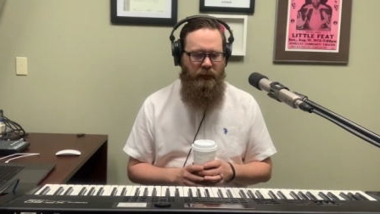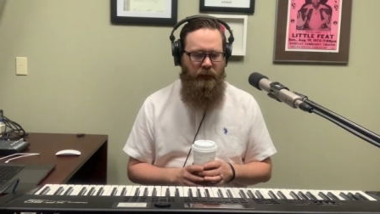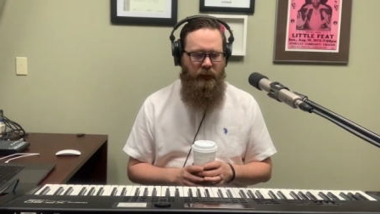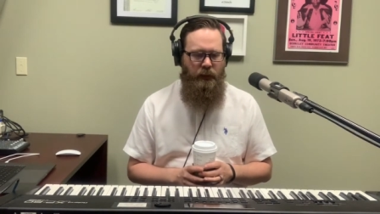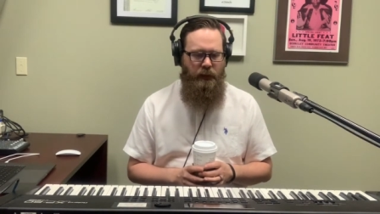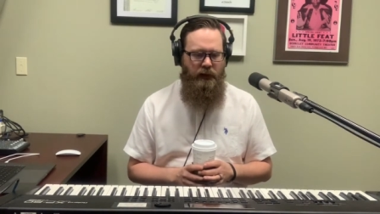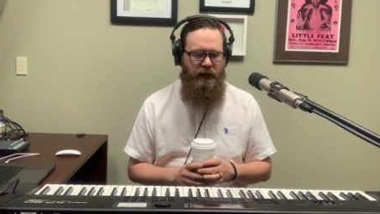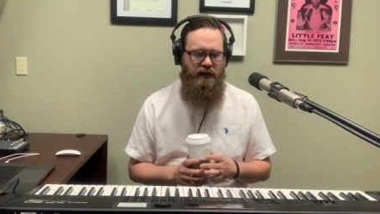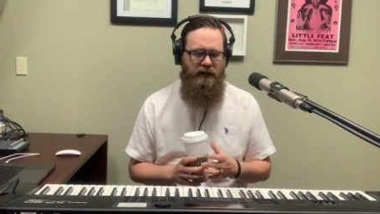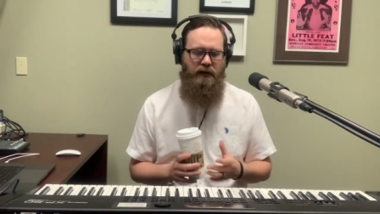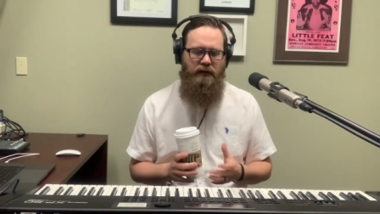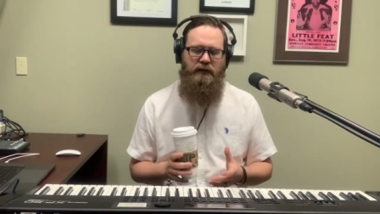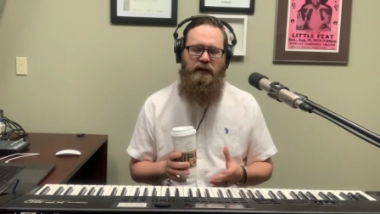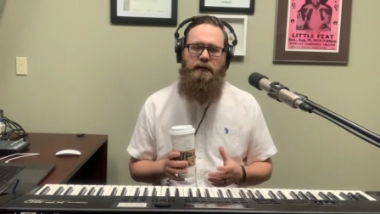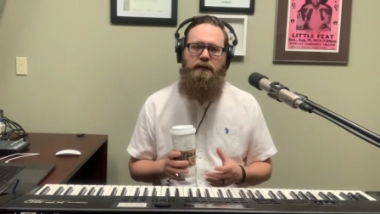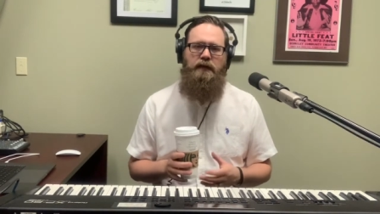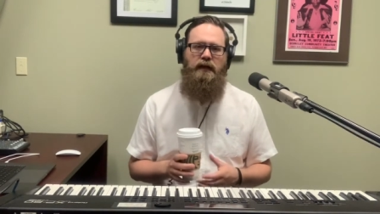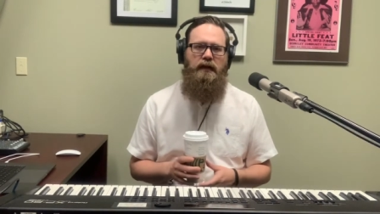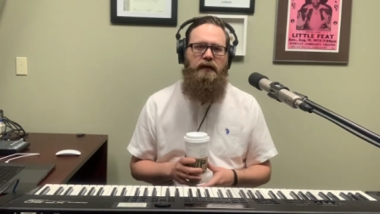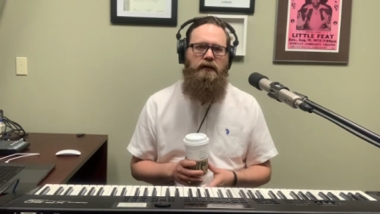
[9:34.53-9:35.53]
That's our
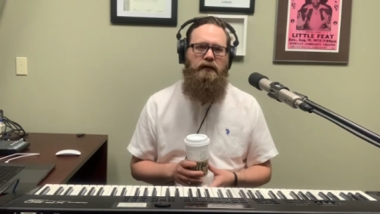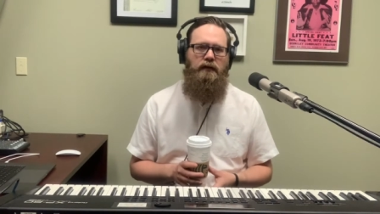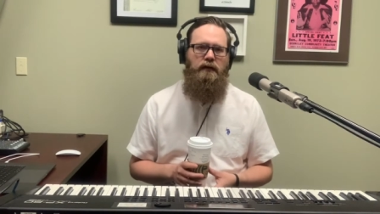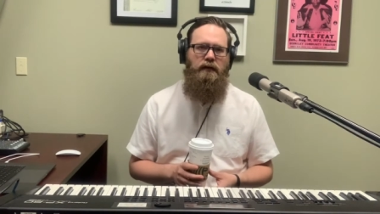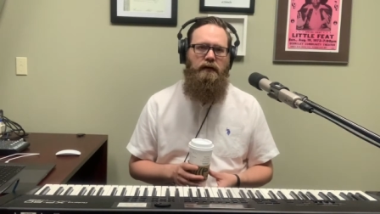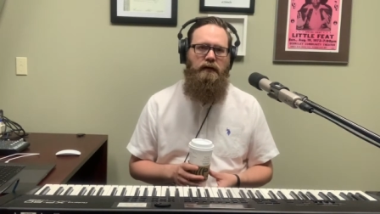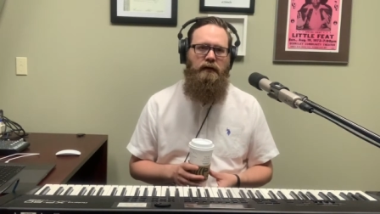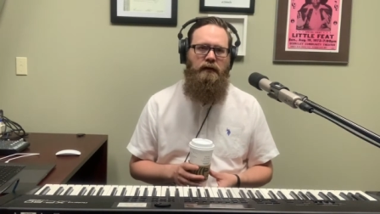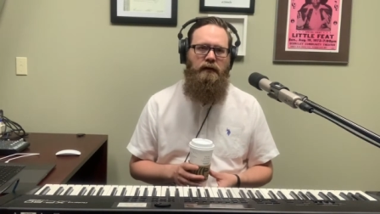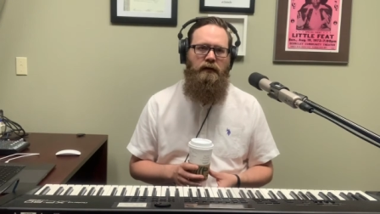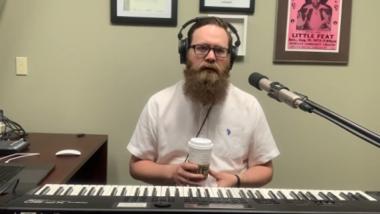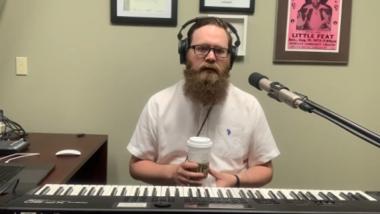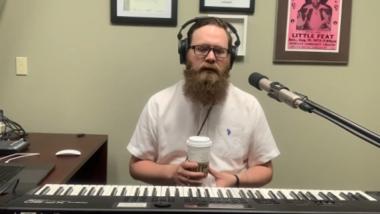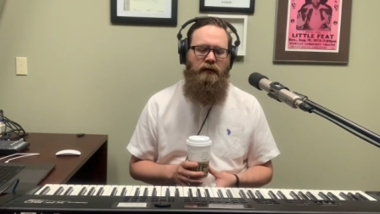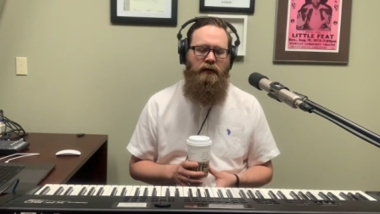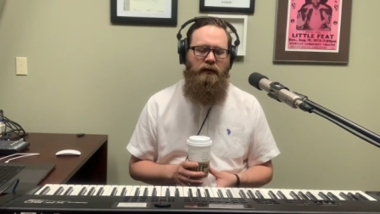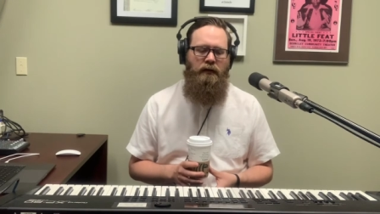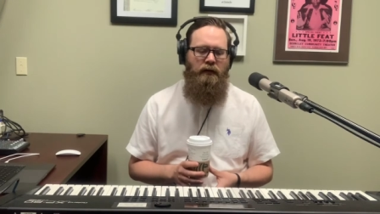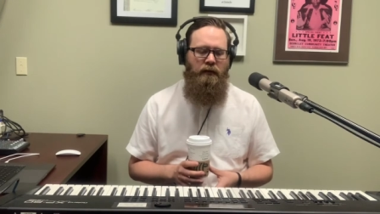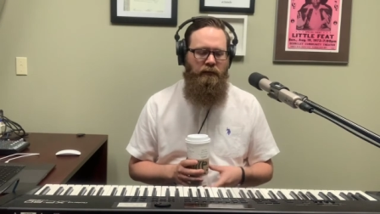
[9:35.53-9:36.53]
temptation.
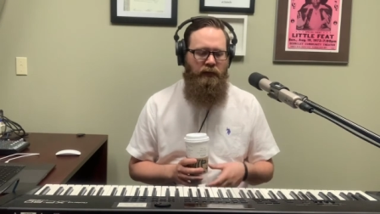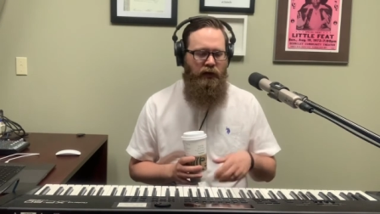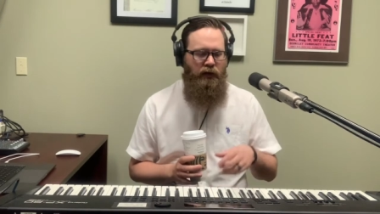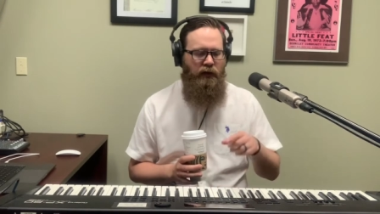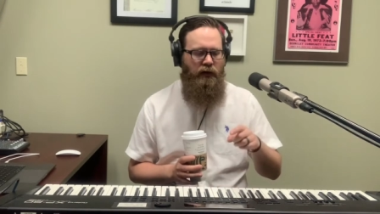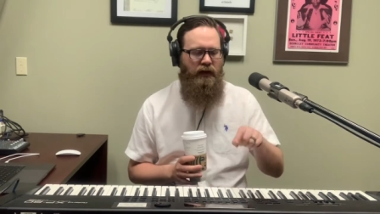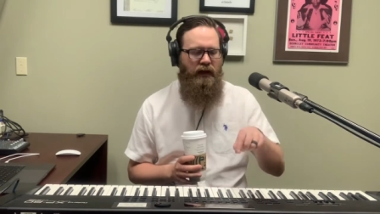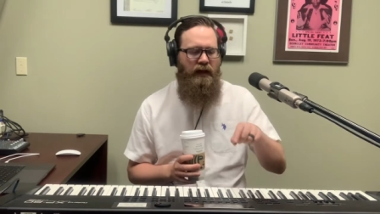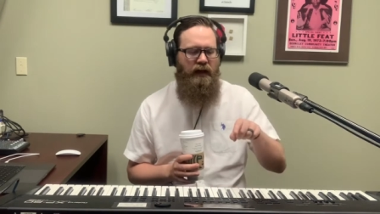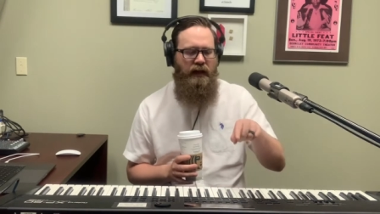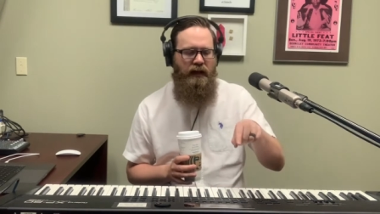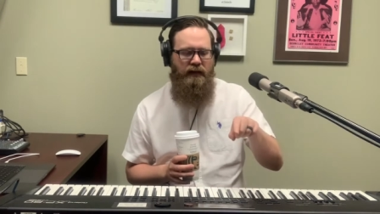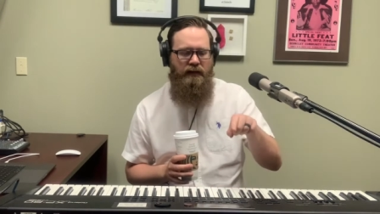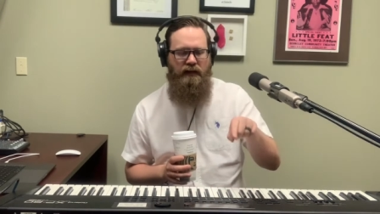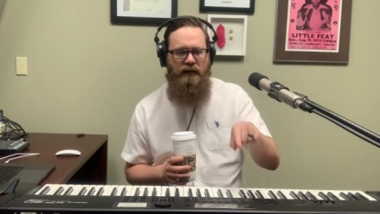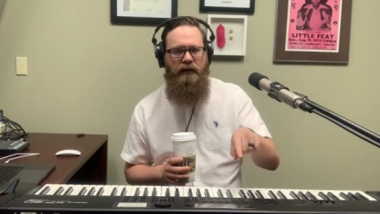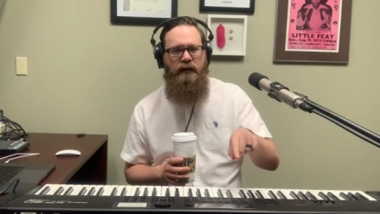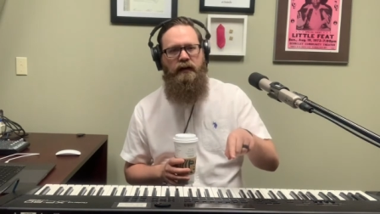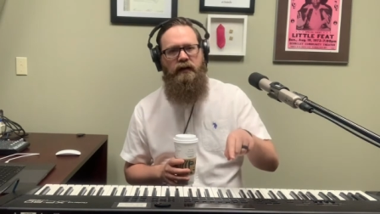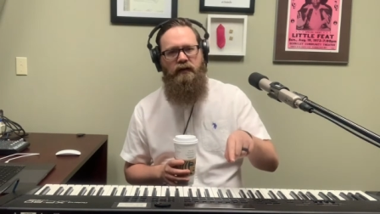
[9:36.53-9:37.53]
But looking at
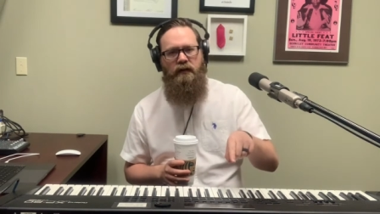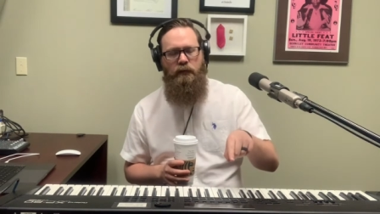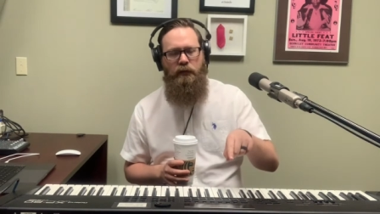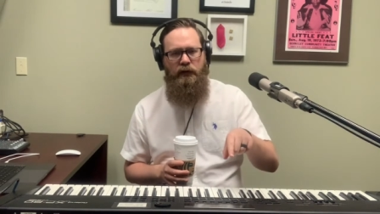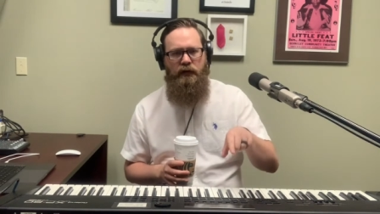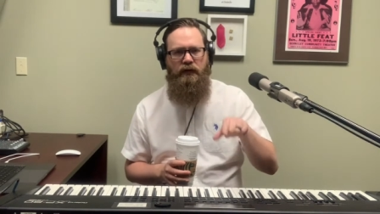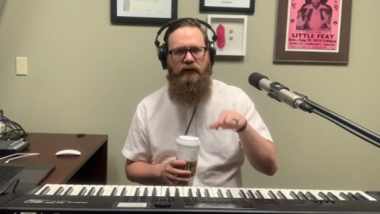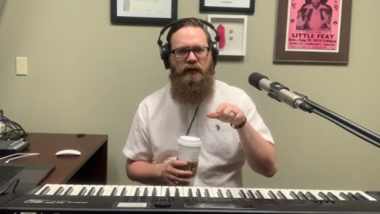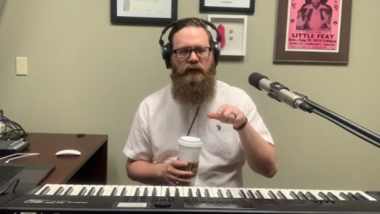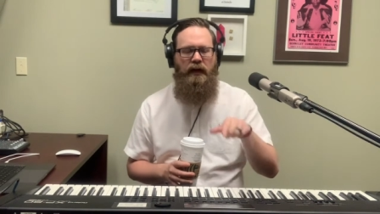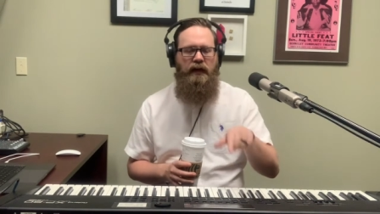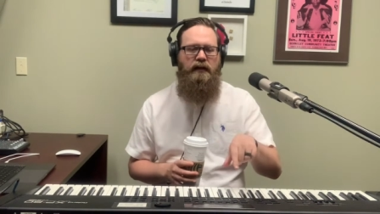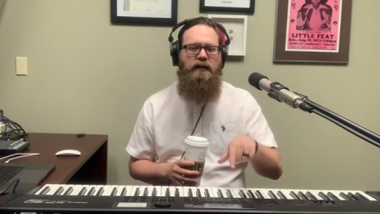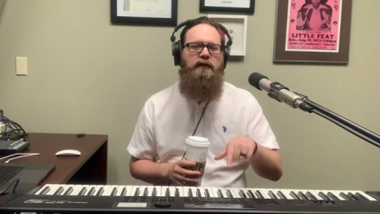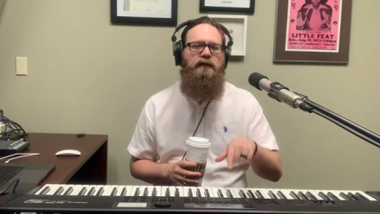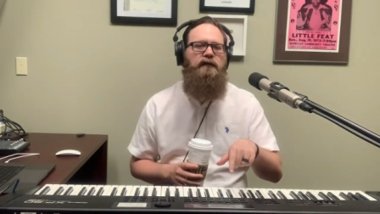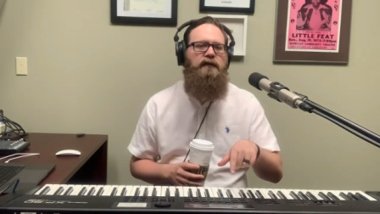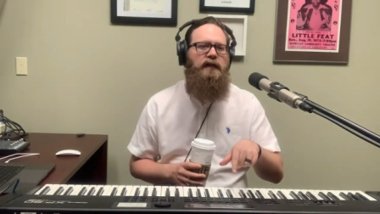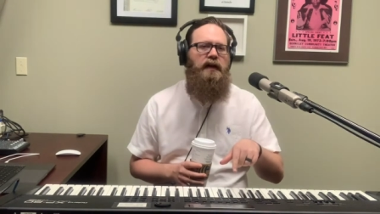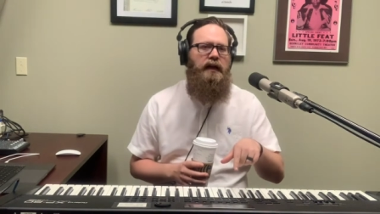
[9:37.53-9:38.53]
this with a
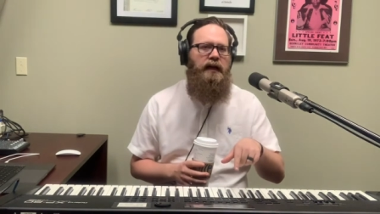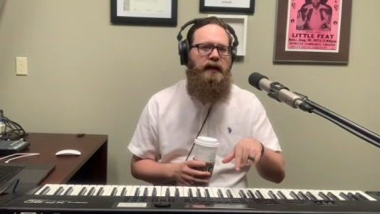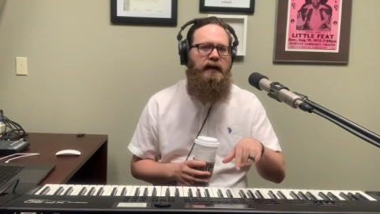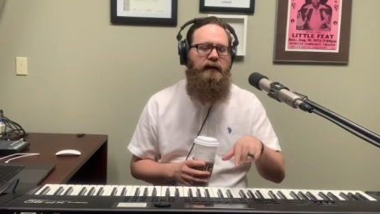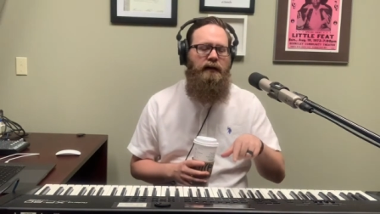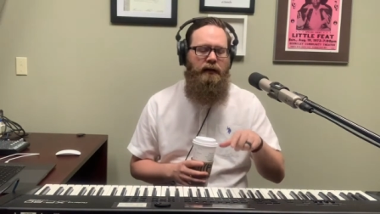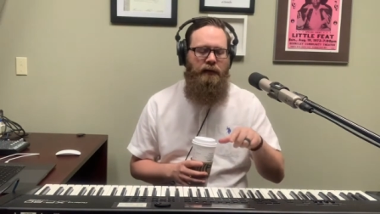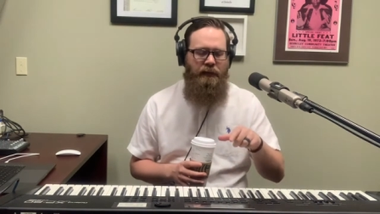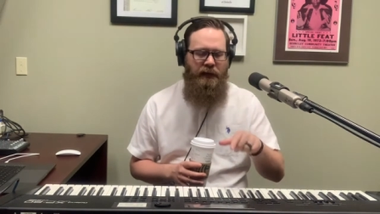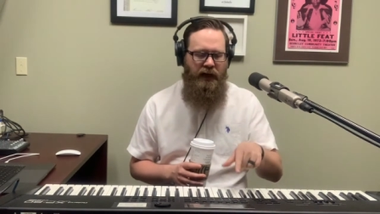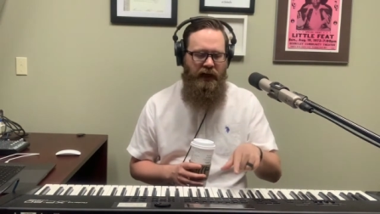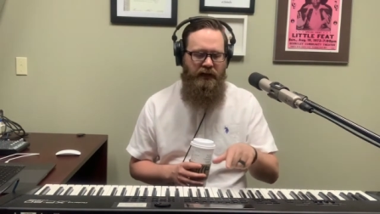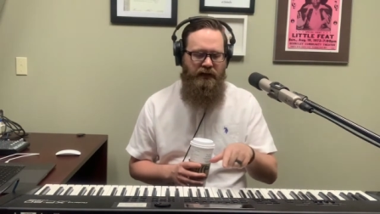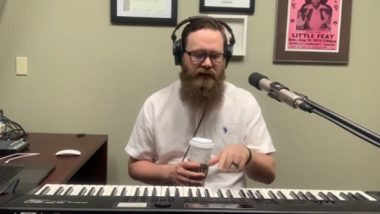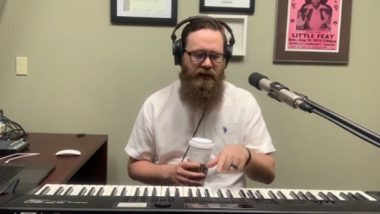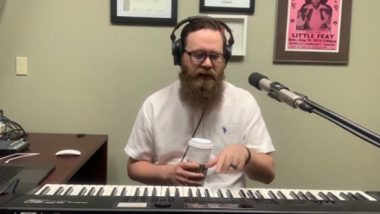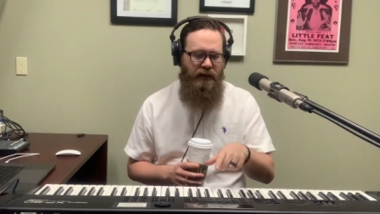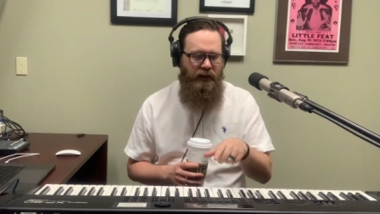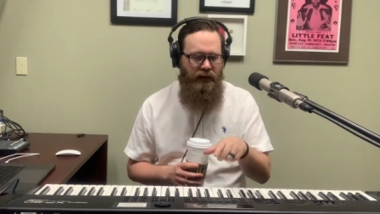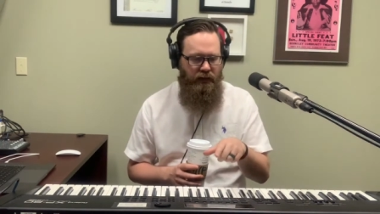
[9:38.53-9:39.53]
sanctified
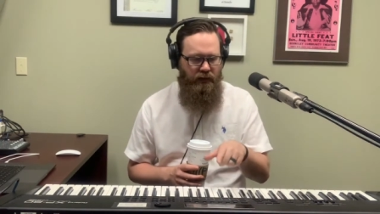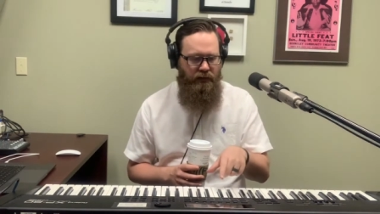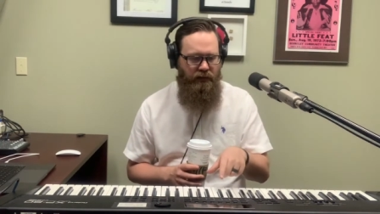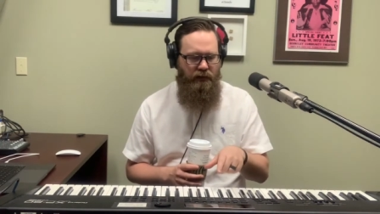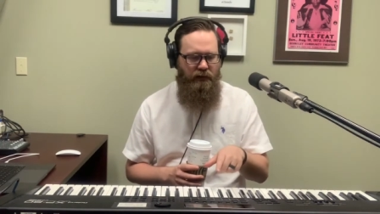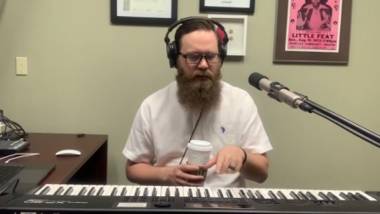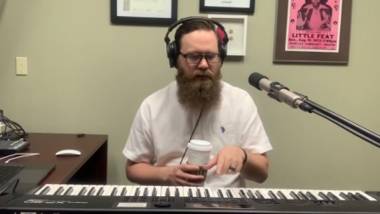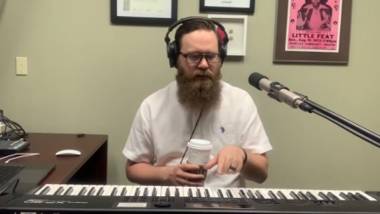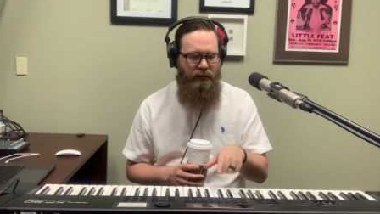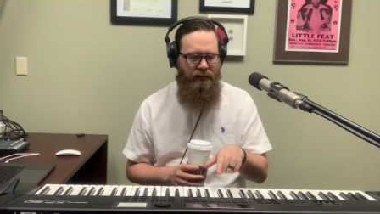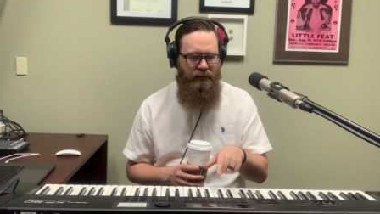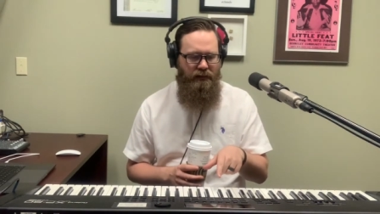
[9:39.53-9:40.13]
imagination,